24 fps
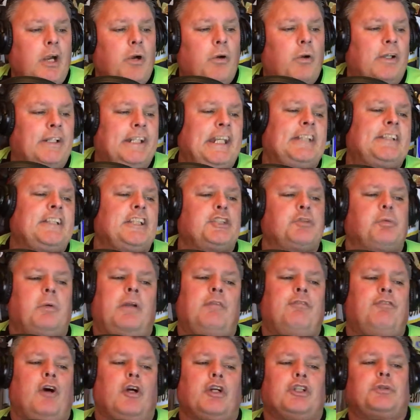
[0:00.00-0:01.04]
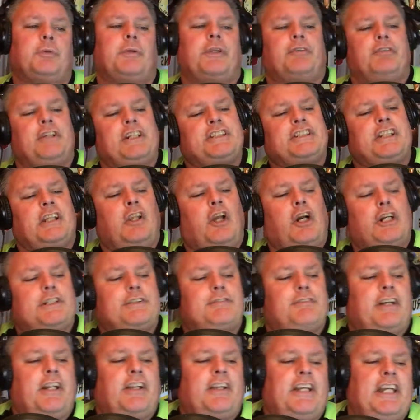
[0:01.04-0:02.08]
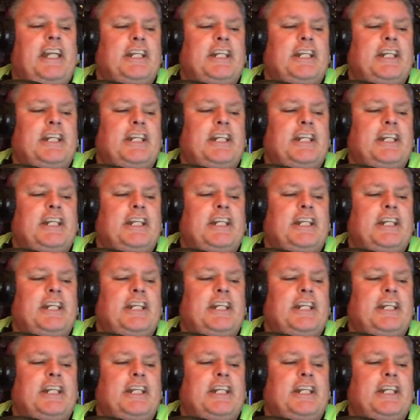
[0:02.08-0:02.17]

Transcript: Well, get this one, folks. With the recent launch of another